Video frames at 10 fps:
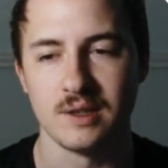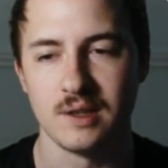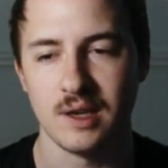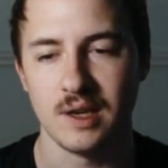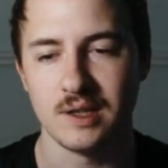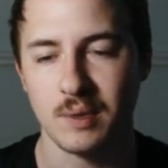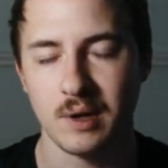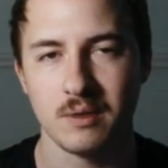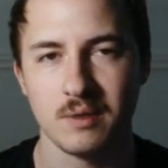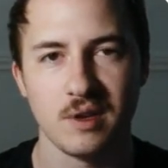it's
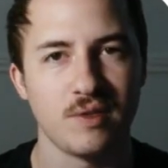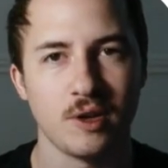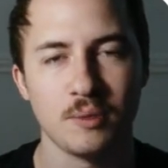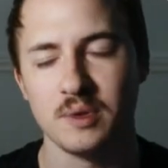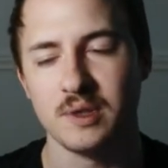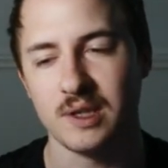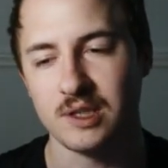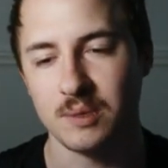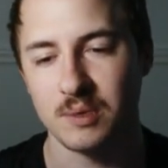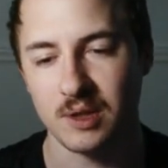readily available to get
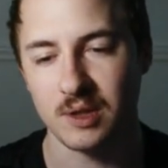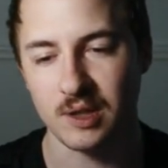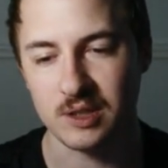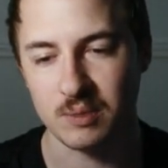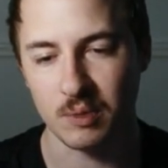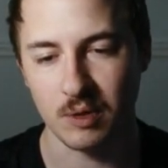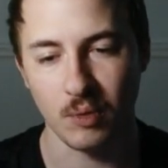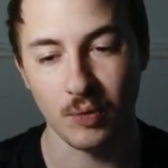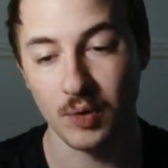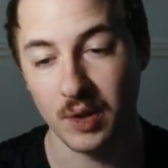shipped to the customer, they're more
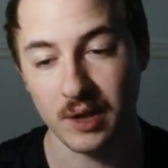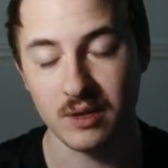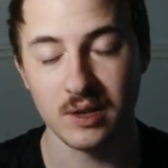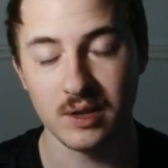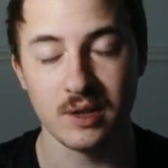than likely